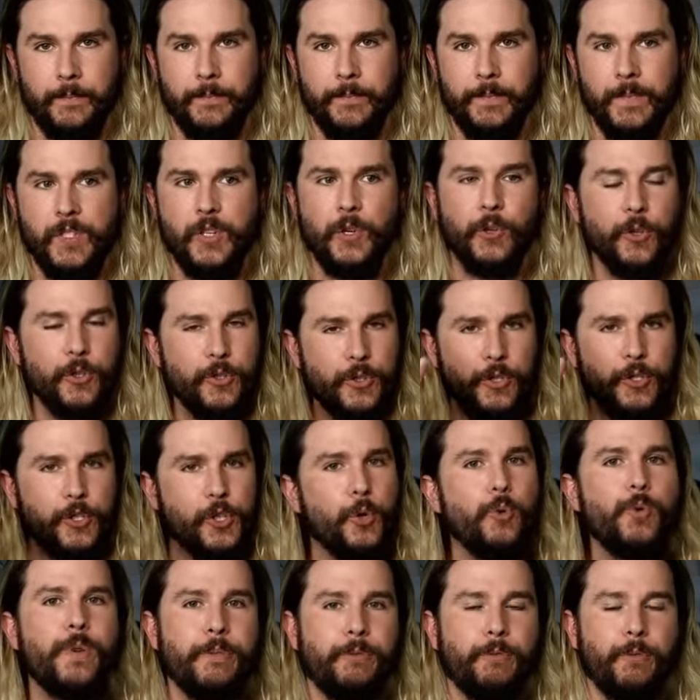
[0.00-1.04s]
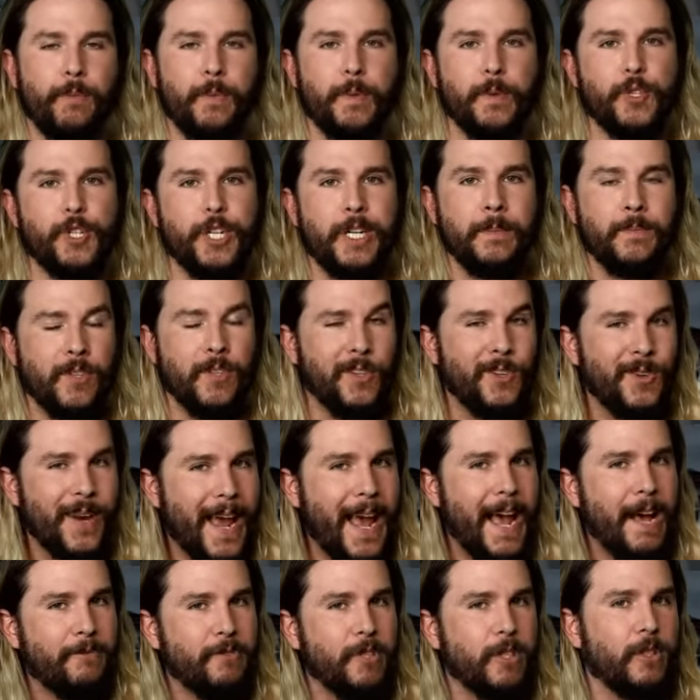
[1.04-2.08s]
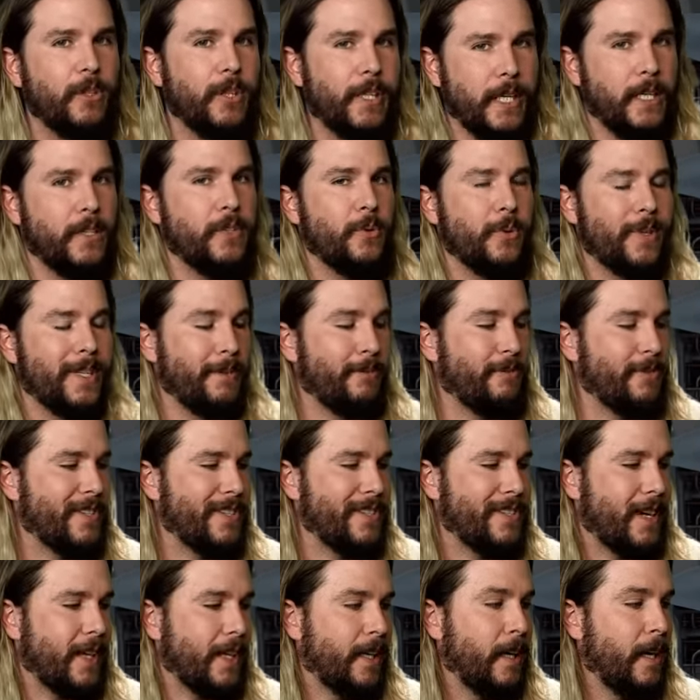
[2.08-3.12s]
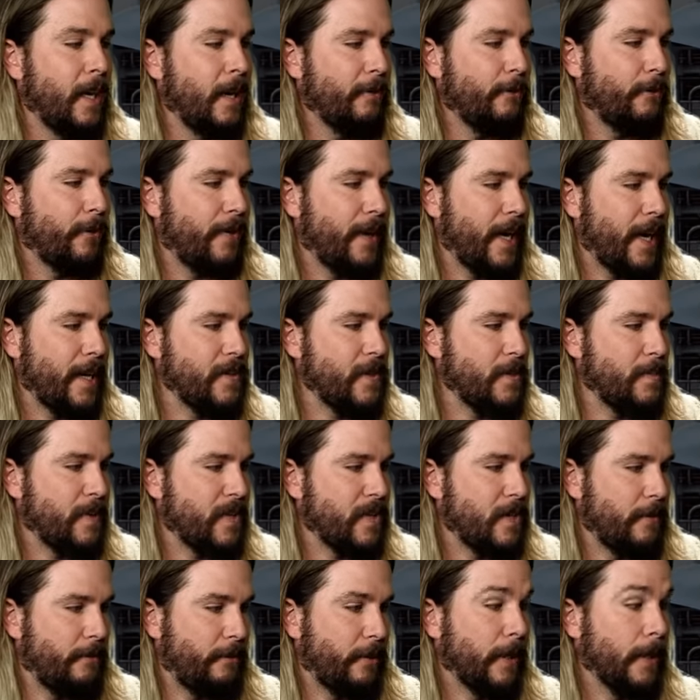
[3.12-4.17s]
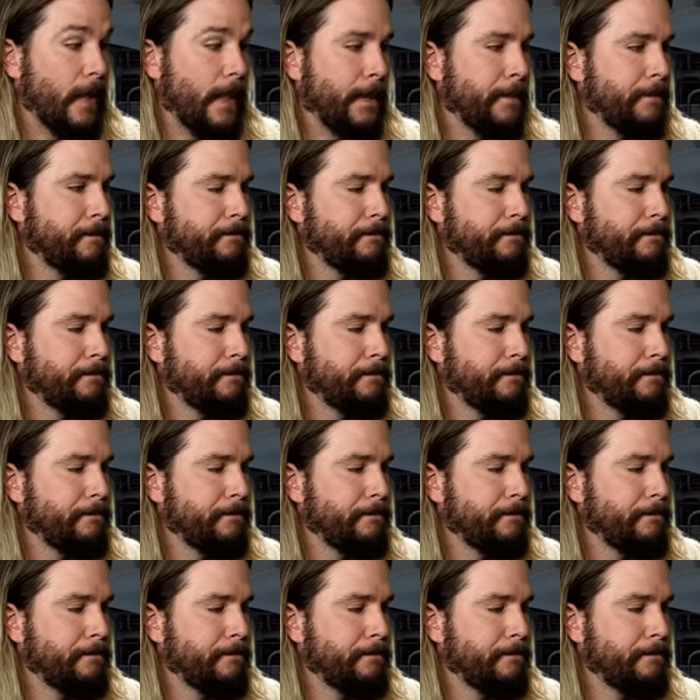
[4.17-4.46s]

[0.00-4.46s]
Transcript: So those are two different regimes, and you'd have to look into a different study for that specifically.